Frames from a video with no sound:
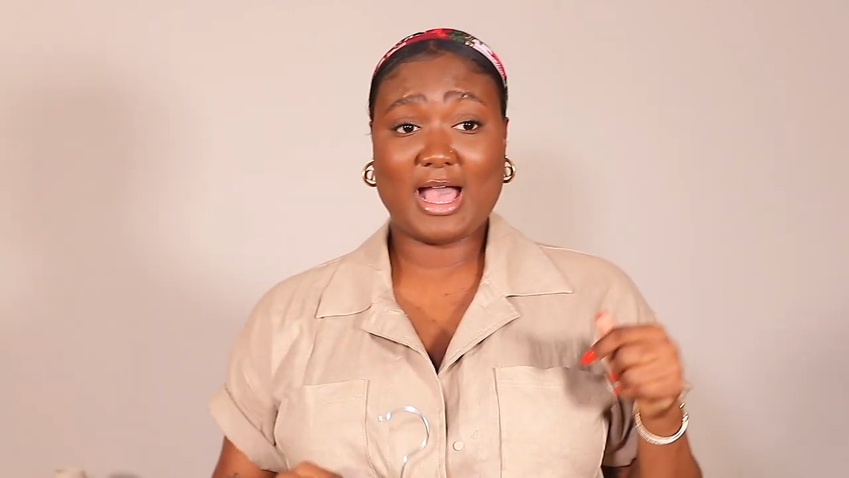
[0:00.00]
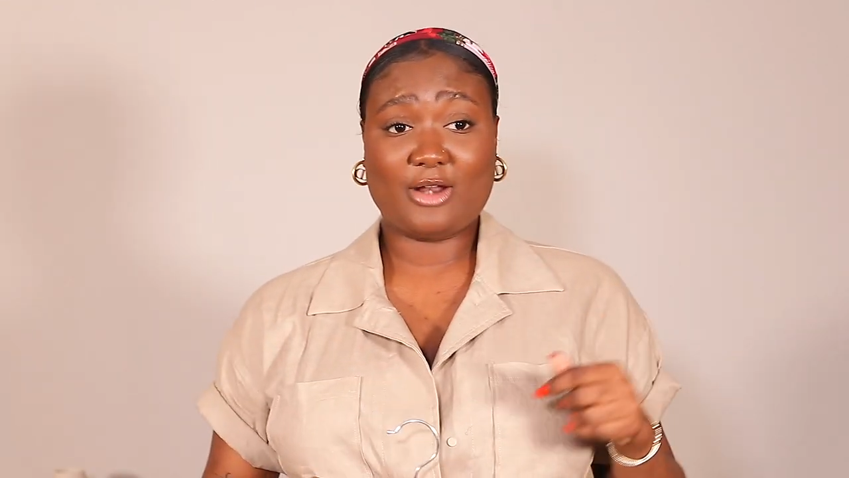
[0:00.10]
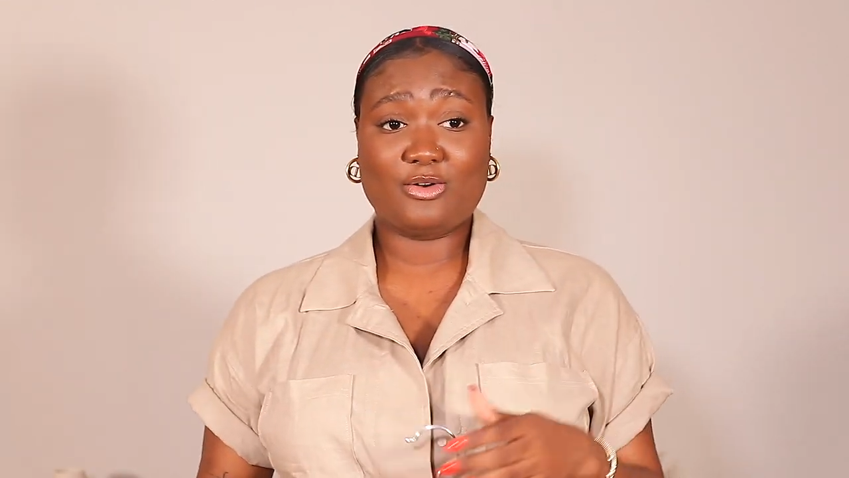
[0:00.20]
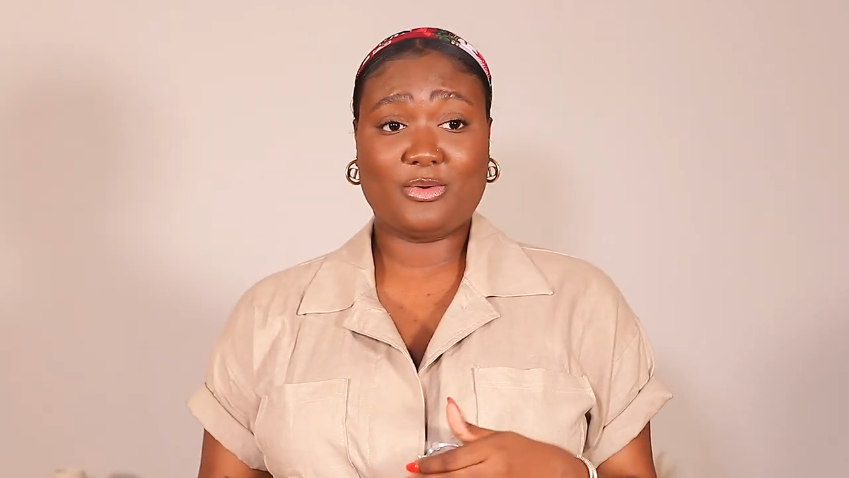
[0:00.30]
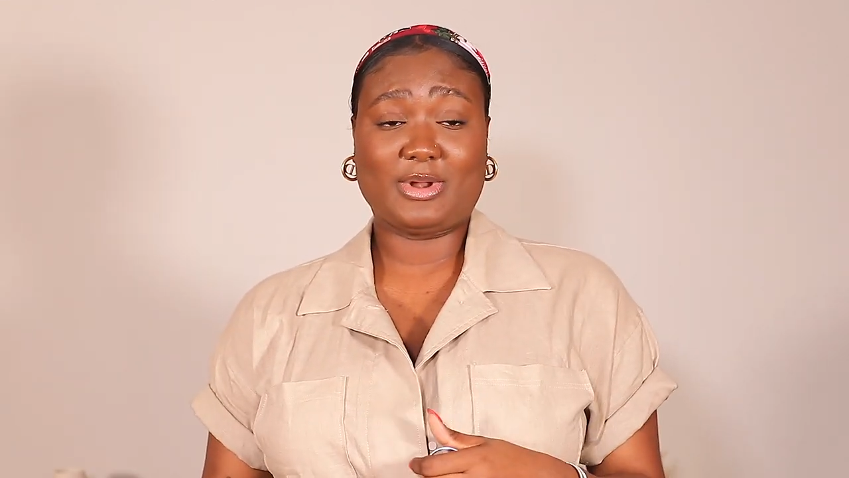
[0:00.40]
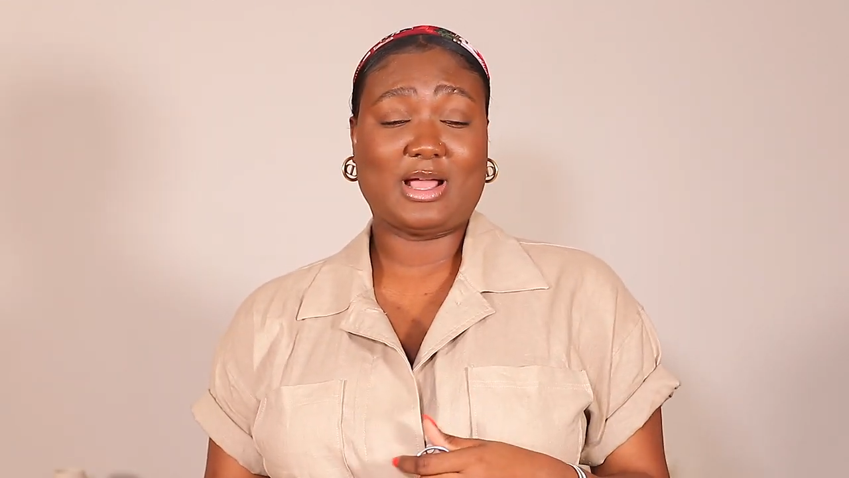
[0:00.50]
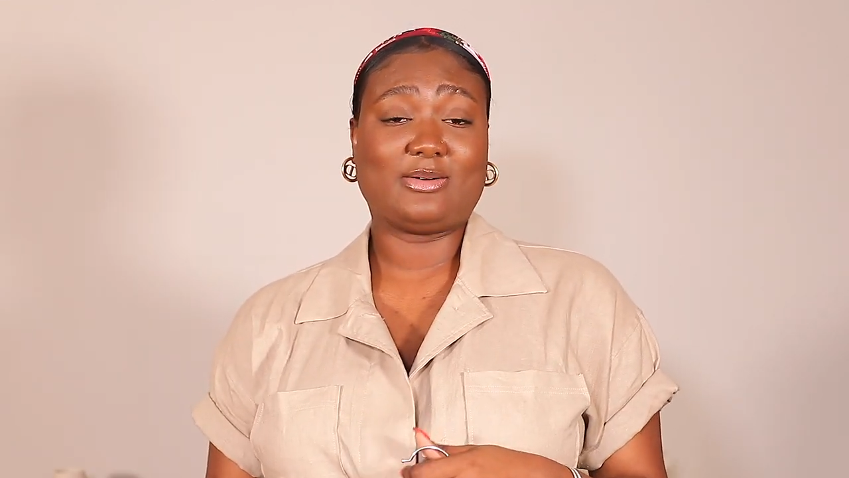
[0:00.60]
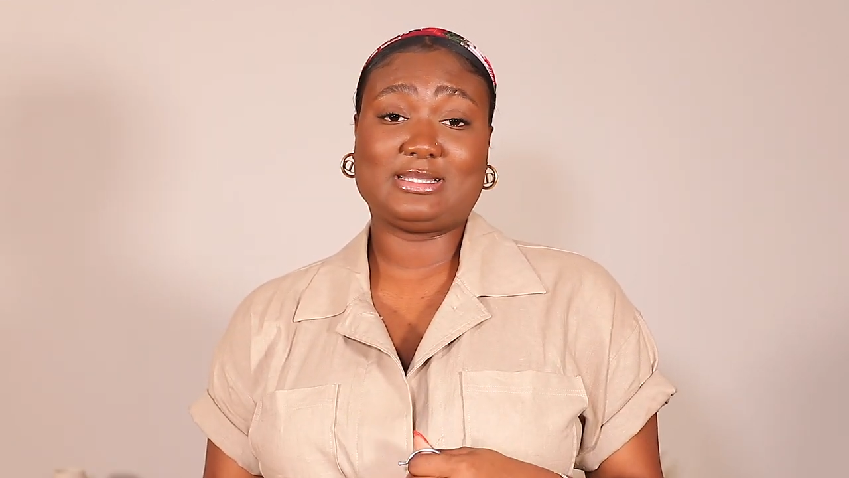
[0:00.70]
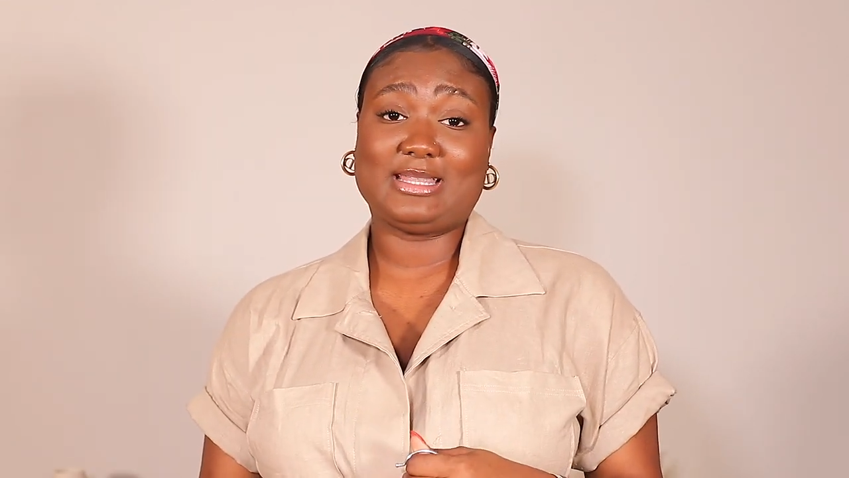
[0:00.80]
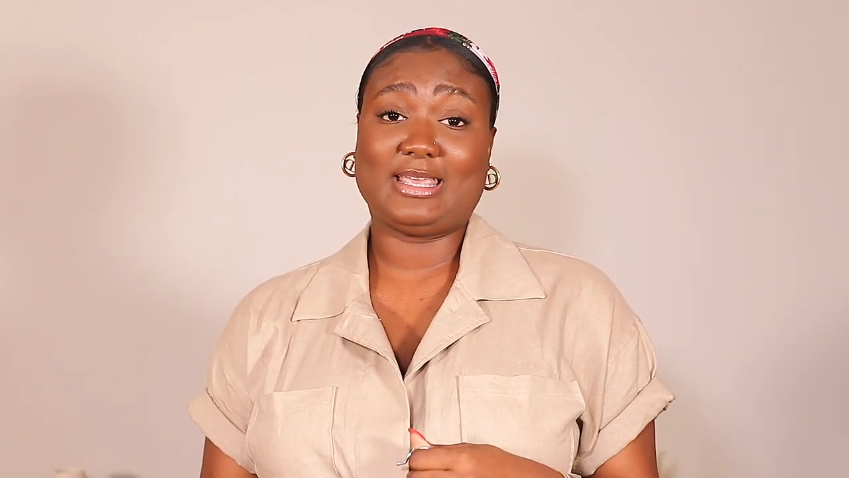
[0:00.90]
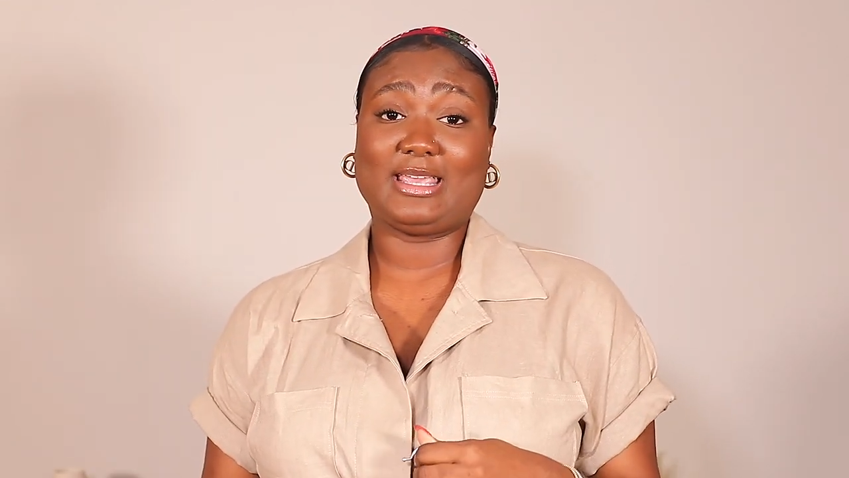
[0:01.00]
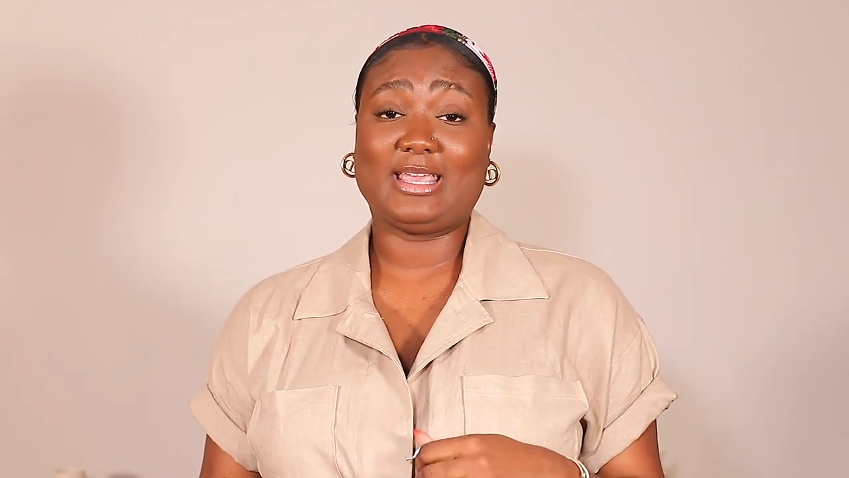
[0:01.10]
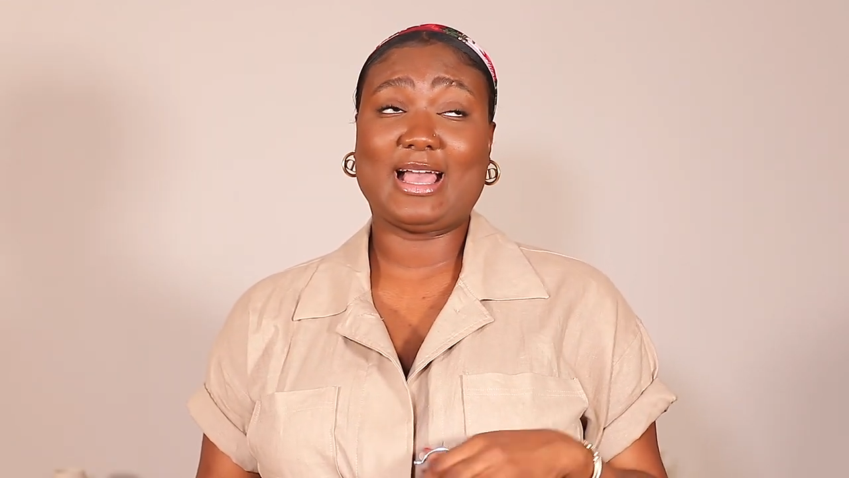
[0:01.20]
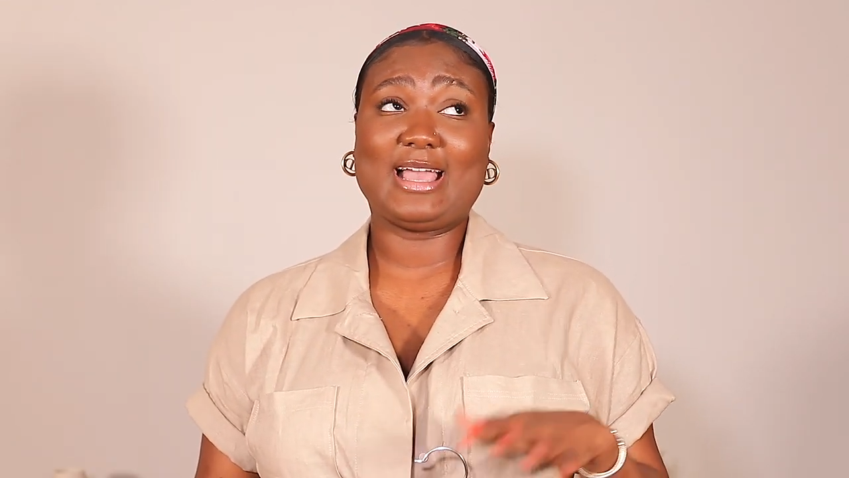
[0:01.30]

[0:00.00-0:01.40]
I don't know what I was thinking.